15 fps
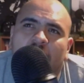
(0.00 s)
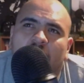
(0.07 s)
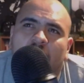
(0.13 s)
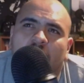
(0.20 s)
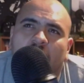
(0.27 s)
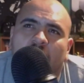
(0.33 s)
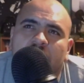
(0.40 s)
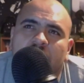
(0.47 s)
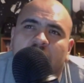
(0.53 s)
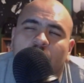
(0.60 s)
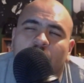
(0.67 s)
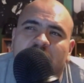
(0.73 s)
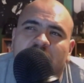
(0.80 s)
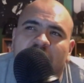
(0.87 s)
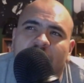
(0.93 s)

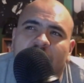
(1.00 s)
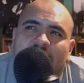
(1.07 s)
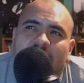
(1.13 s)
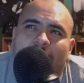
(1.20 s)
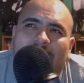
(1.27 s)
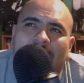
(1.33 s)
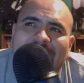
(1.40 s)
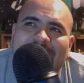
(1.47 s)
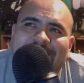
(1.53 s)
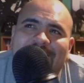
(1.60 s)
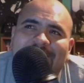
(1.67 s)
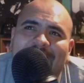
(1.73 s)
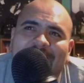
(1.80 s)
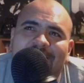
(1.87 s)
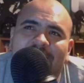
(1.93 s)
double teaming Matt
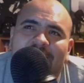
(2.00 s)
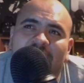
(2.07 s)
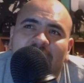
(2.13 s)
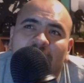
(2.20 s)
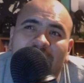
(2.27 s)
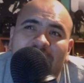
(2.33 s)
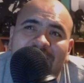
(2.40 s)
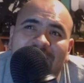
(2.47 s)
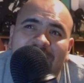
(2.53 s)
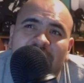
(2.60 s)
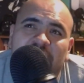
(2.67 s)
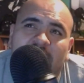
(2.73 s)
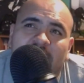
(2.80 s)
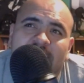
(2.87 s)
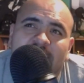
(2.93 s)
Jackson, keeping Nick
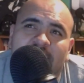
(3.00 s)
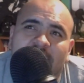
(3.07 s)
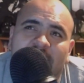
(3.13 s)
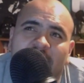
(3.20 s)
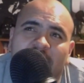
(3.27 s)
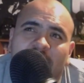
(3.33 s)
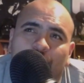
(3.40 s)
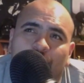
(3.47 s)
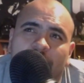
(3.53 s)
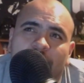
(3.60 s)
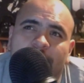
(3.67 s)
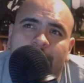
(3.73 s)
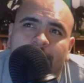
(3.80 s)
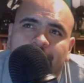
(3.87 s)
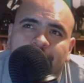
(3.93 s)
Jackson on the
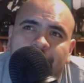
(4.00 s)
apron.